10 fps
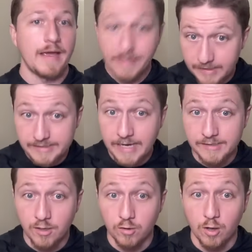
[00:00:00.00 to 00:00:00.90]
I think he stays
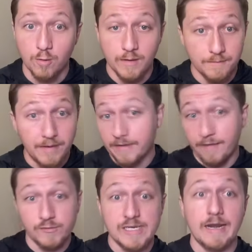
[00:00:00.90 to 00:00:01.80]
in Oklahoma, but
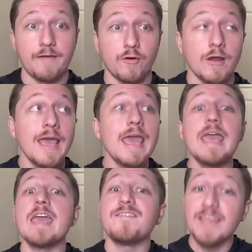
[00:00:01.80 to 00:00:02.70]
never say never.
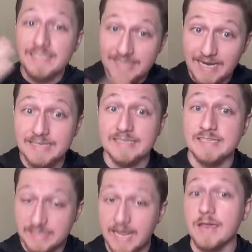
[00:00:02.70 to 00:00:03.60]
If he does
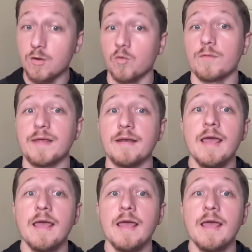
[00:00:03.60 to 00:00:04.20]
stay in Norman,